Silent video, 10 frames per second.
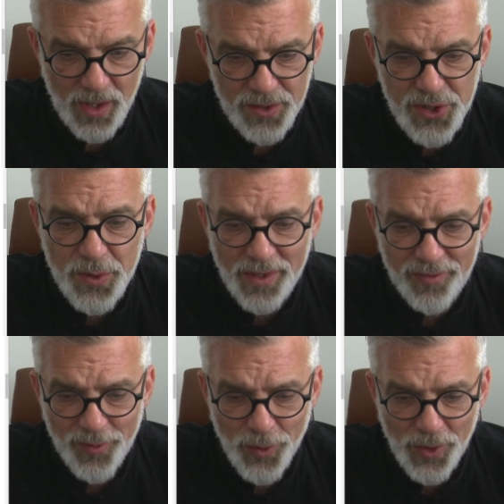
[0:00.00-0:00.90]
Tuning
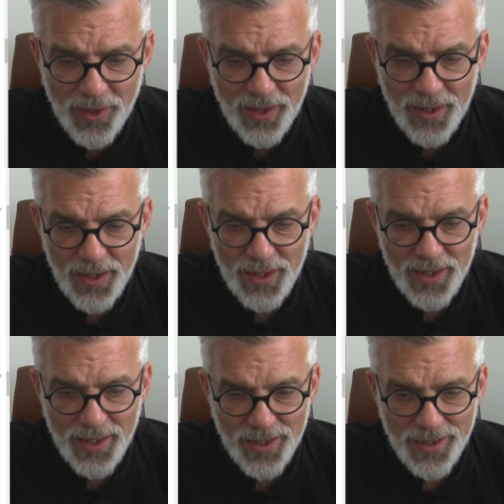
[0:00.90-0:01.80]
fork,
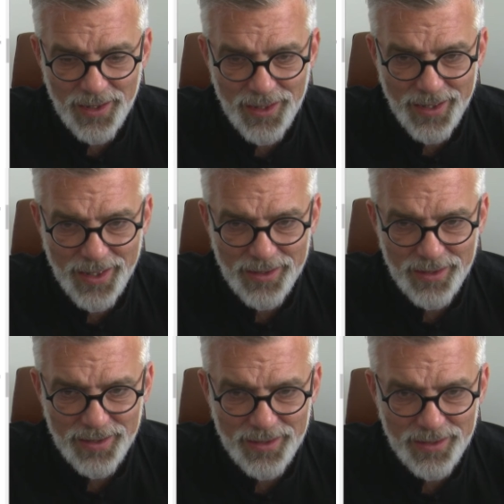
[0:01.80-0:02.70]
again,
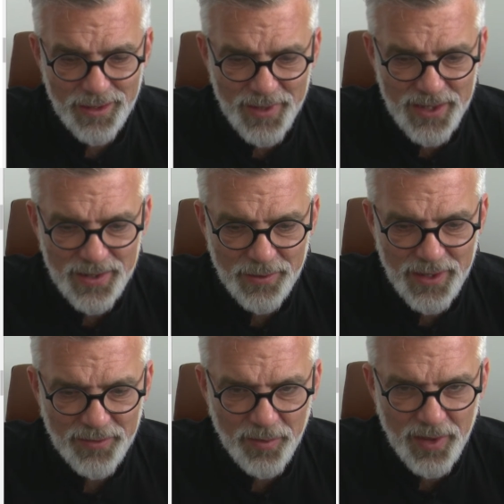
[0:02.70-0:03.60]
I imagine that would
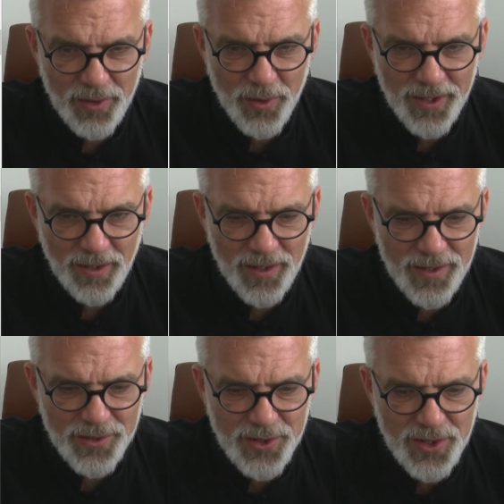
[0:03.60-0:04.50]
have to be quite a
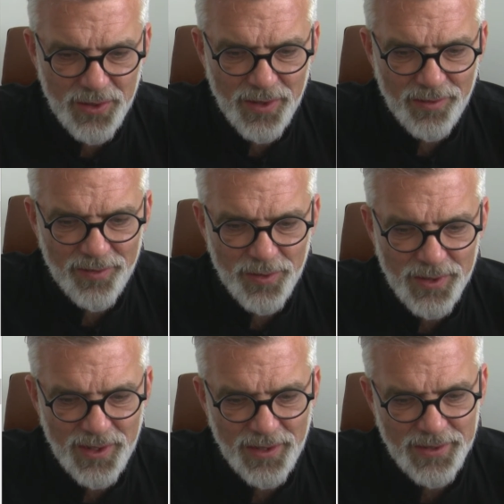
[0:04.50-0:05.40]
large tuning fork
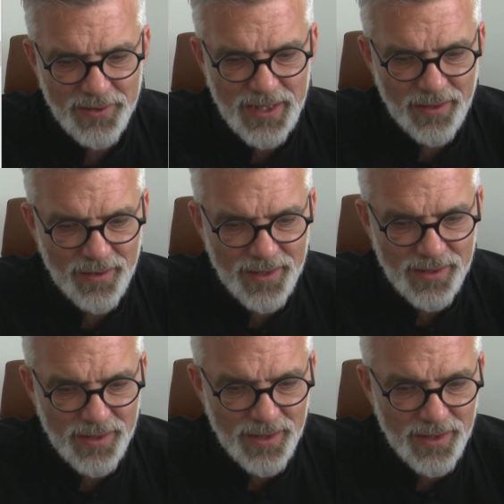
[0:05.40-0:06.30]
to last for
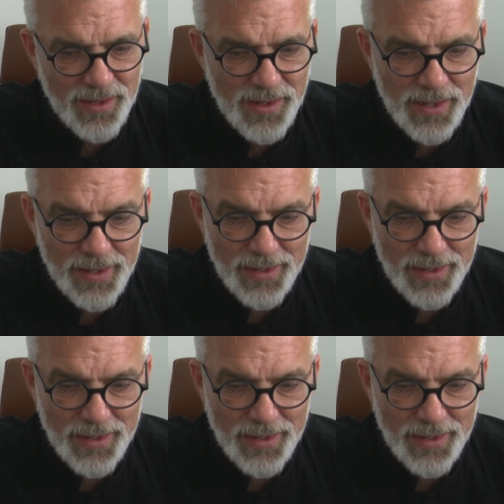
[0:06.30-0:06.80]
10,000 years.